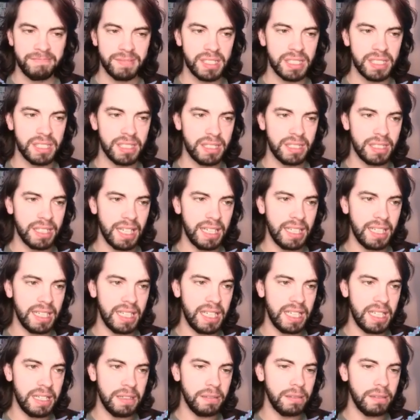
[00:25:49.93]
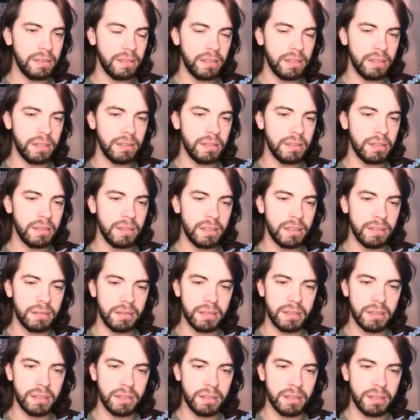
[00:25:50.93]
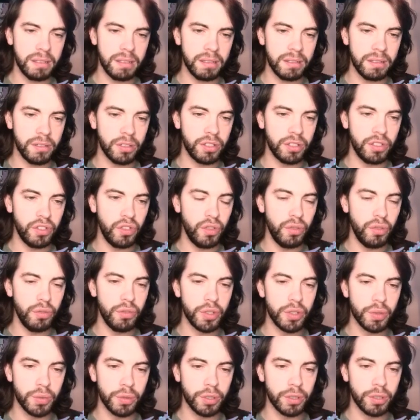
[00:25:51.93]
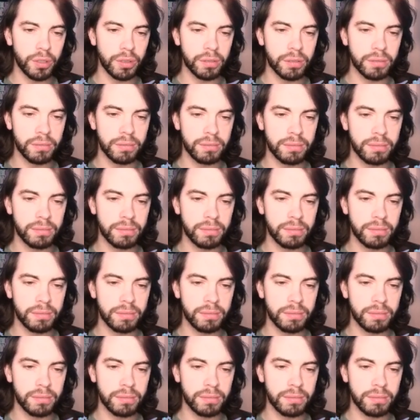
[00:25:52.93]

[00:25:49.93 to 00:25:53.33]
slightly unusual